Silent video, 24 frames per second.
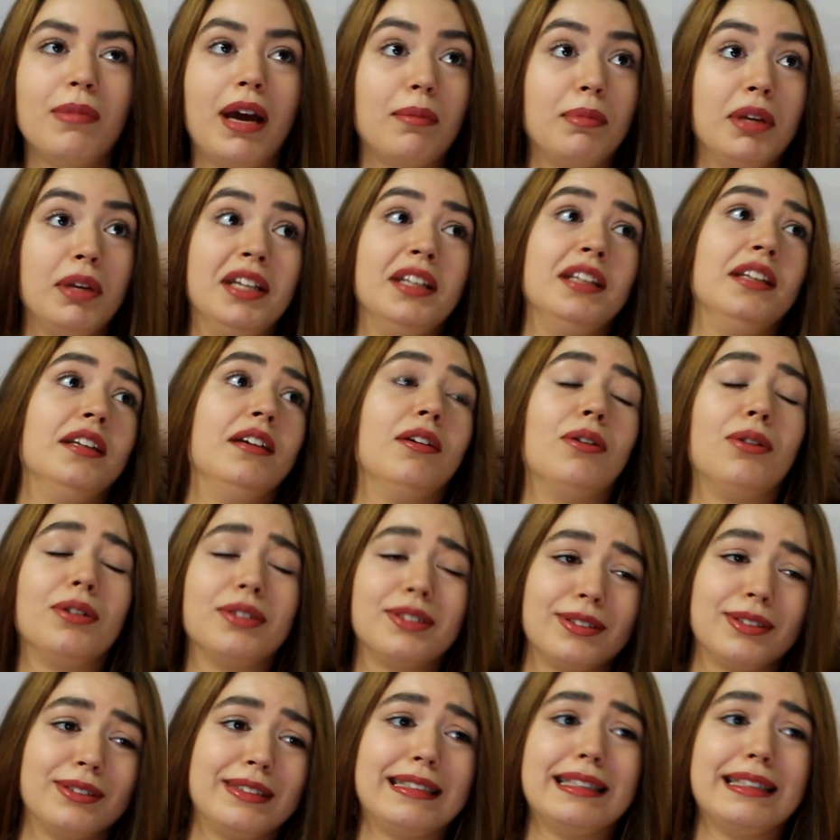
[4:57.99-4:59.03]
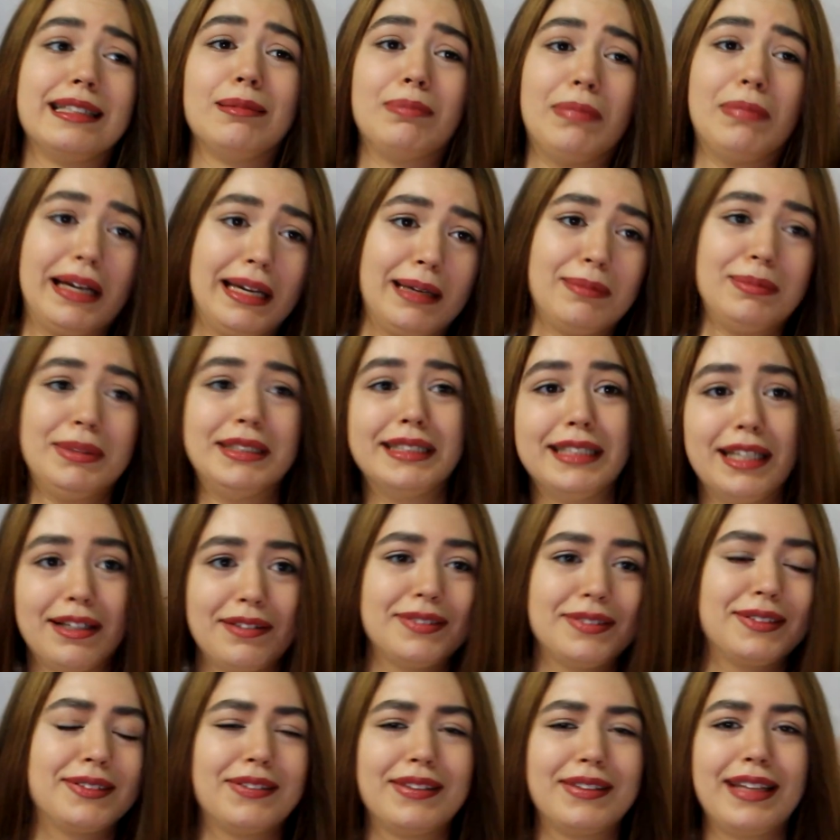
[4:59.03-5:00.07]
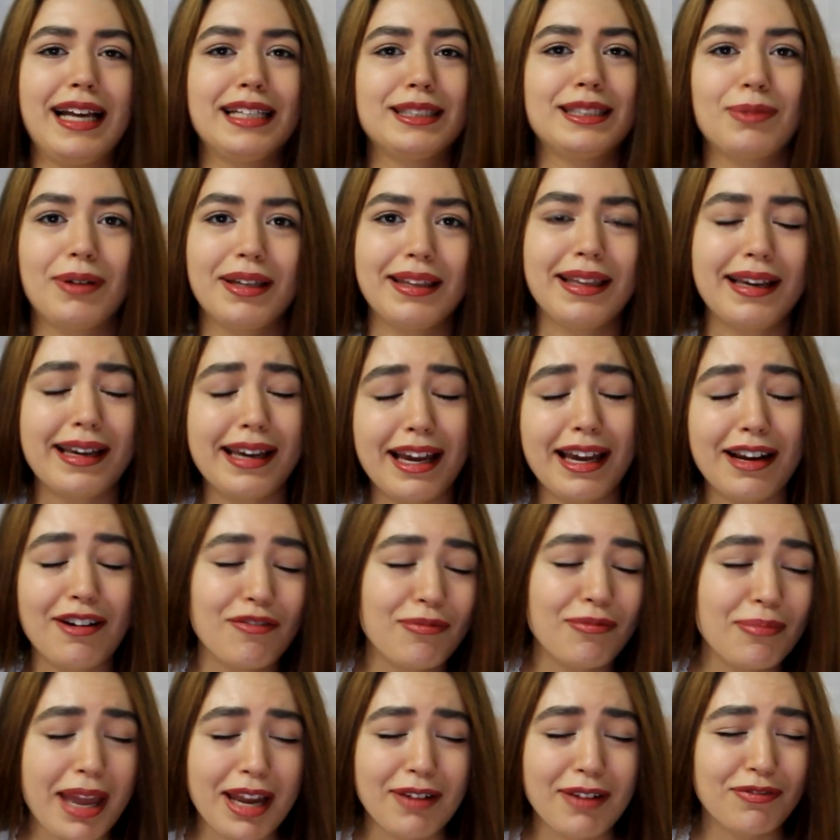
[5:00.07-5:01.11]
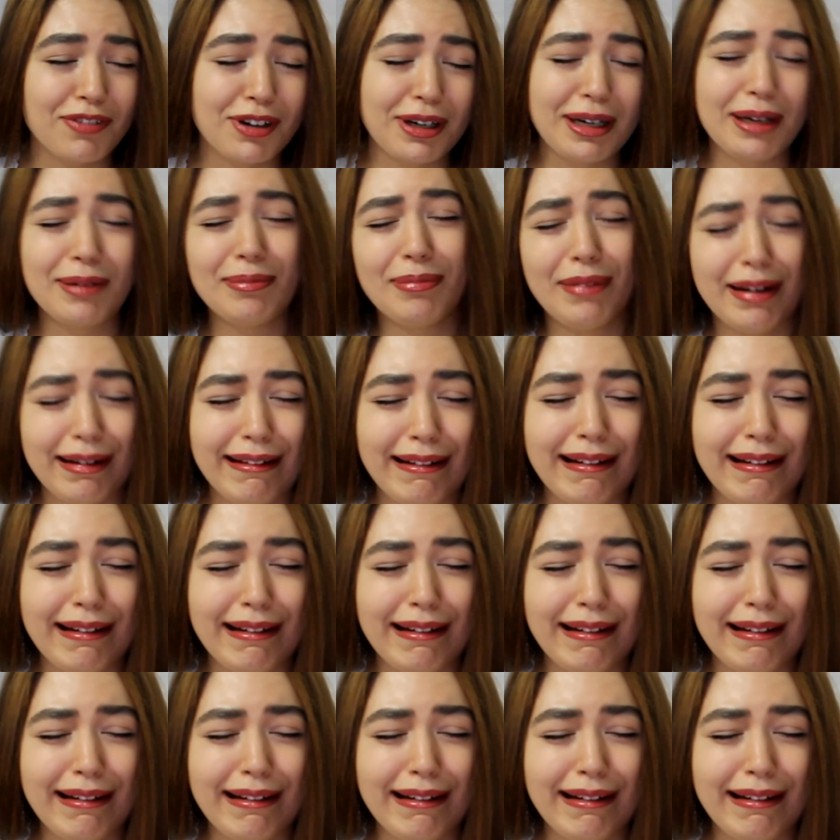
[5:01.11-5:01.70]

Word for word: I mean, he also did it by himself, so that's why they're kind of made for him.